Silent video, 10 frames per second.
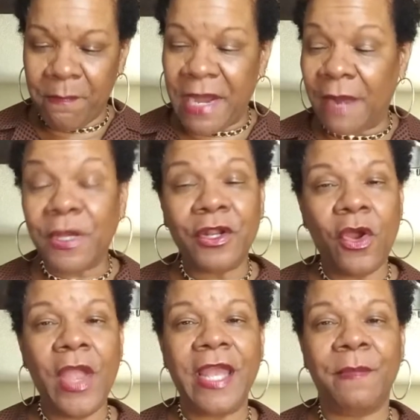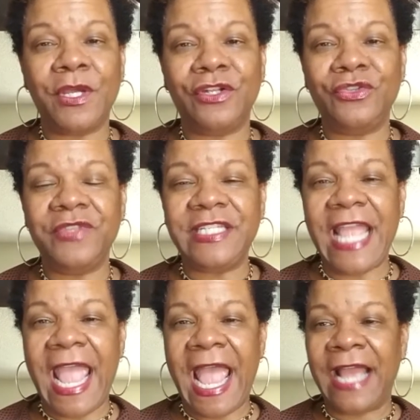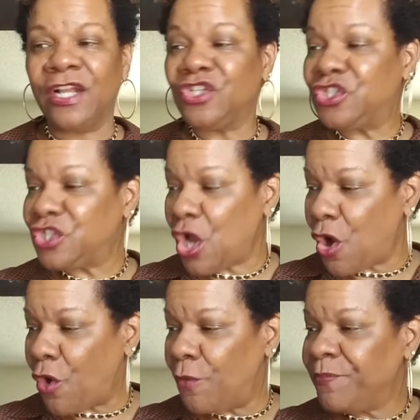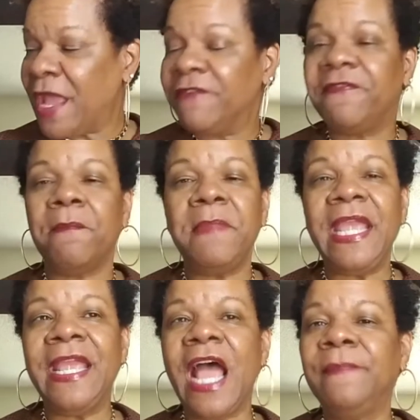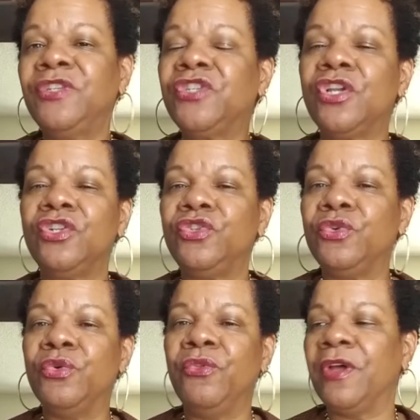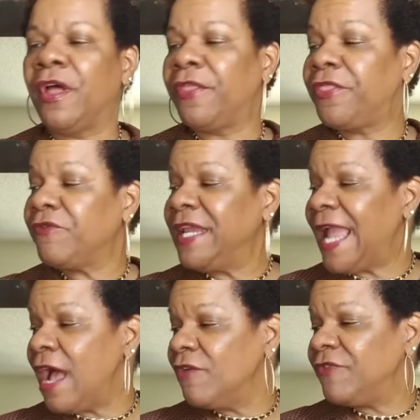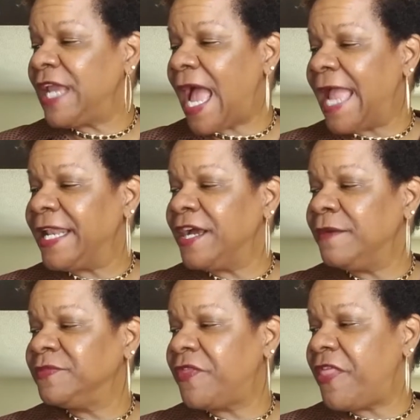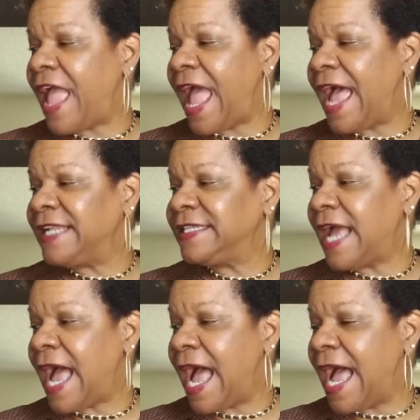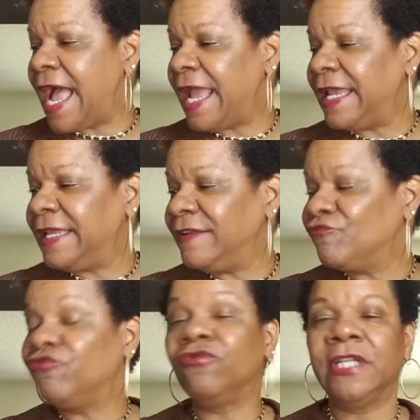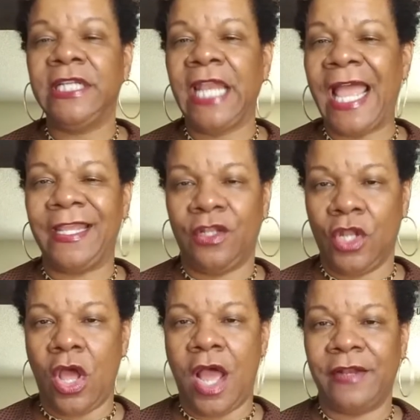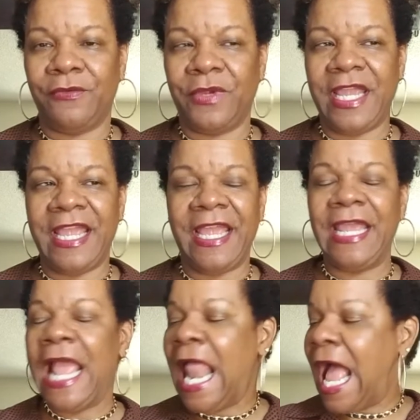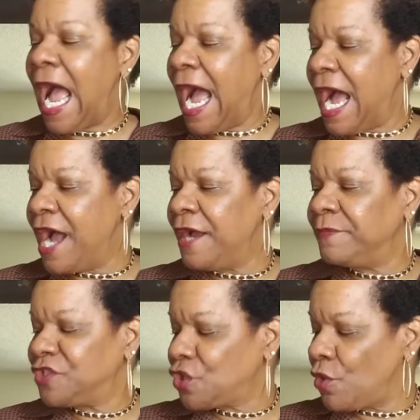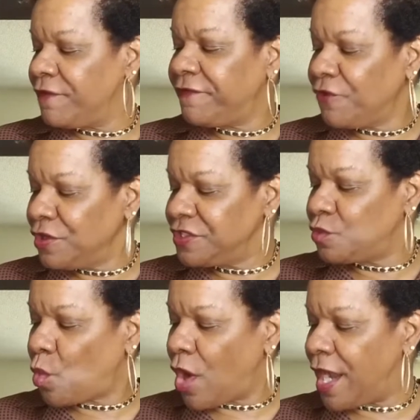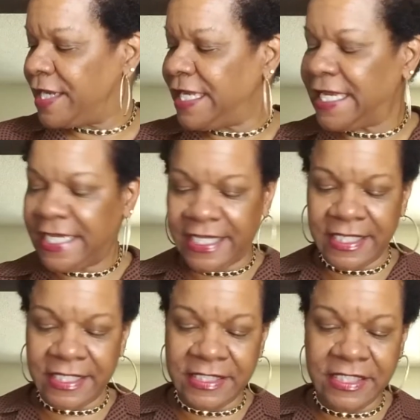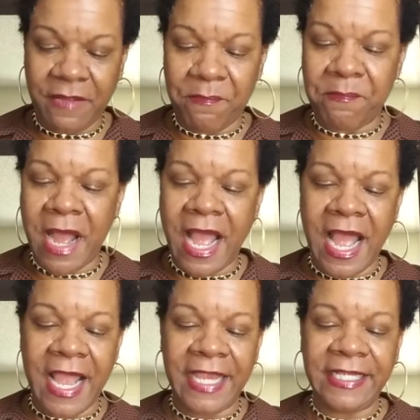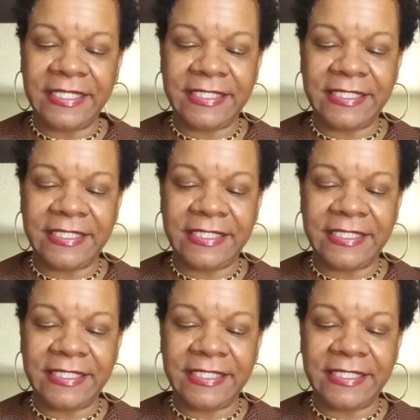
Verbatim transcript: but I'm gonna go ahead I'm gonna do the tag so for me I'm just gonna do the three LV items that I really like a lot okay um, so the first one is my